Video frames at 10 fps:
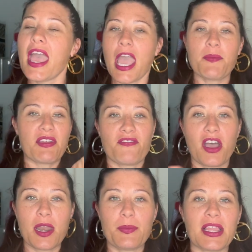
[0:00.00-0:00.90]
and my
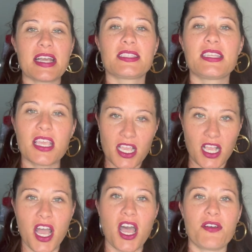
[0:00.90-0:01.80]
fun plastic
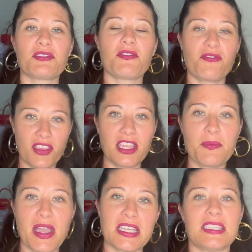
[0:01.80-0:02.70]
cuffs, feeling
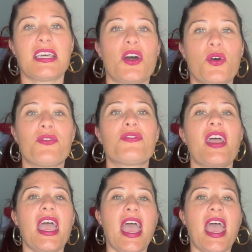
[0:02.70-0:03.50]
myself.